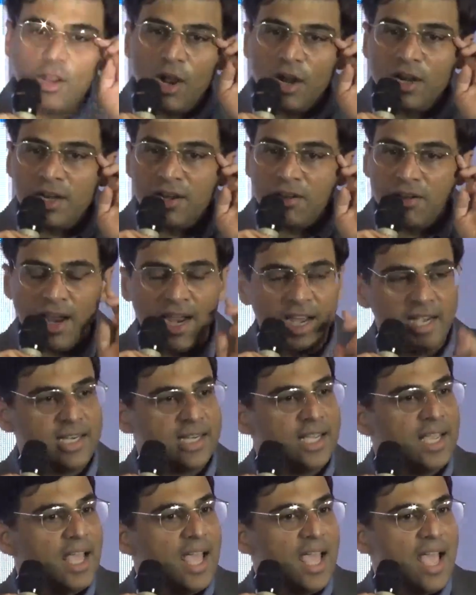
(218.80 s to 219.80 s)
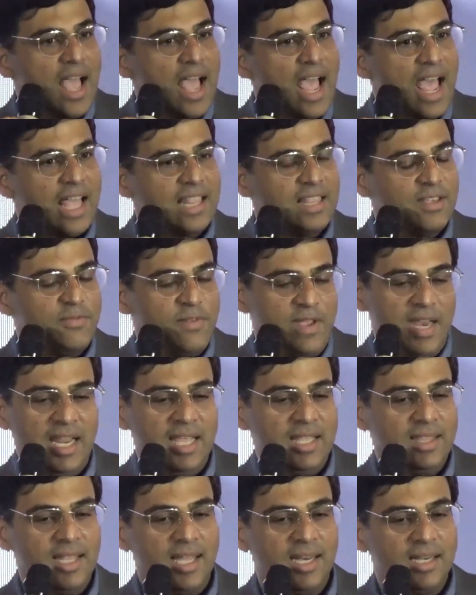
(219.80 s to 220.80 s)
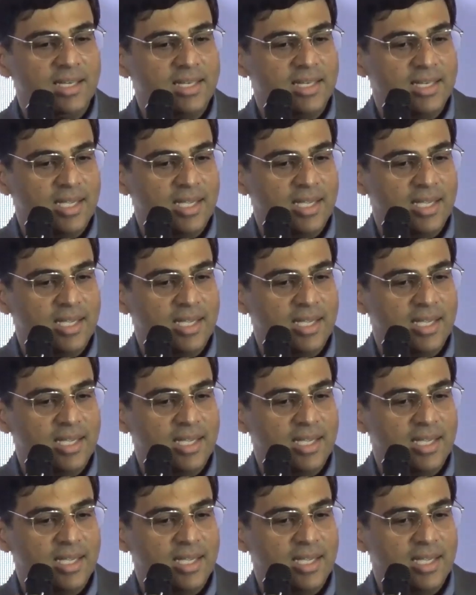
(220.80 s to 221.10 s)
got it right, I had the feeling that